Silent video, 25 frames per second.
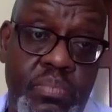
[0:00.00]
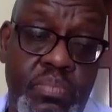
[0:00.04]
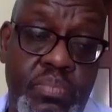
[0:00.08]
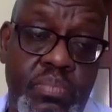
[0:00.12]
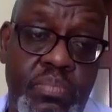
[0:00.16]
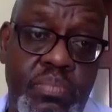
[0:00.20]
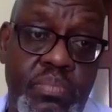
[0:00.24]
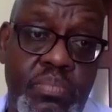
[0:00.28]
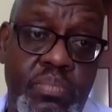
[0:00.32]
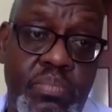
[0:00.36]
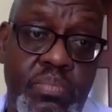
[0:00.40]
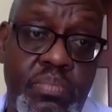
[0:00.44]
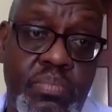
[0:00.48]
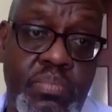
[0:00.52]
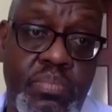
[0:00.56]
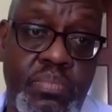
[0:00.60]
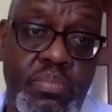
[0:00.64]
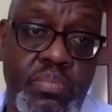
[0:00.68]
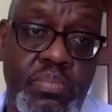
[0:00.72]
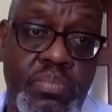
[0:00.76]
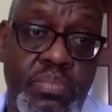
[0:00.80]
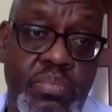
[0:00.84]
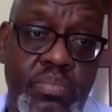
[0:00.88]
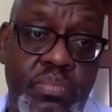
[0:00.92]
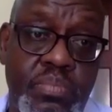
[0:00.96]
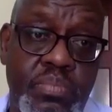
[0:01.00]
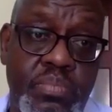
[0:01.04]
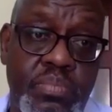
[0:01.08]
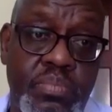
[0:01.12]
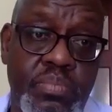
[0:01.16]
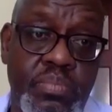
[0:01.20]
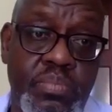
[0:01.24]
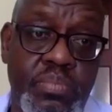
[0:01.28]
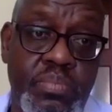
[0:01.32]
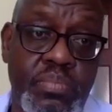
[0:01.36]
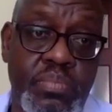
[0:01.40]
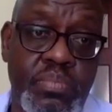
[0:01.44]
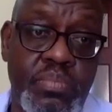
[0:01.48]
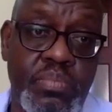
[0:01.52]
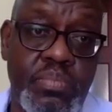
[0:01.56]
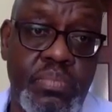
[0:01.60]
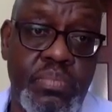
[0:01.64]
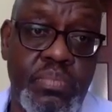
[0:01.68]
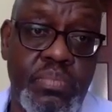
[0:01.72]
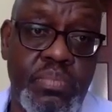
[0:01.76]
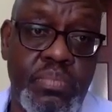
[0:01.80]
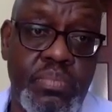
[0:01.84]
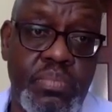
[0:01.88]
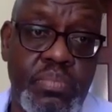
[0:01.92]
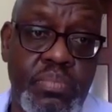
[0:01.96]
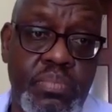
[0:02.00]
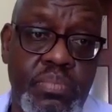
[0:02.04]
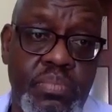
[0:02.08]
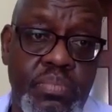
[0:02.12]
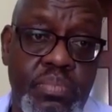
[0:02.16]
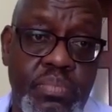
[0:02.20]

No words are spoken by the person on screen.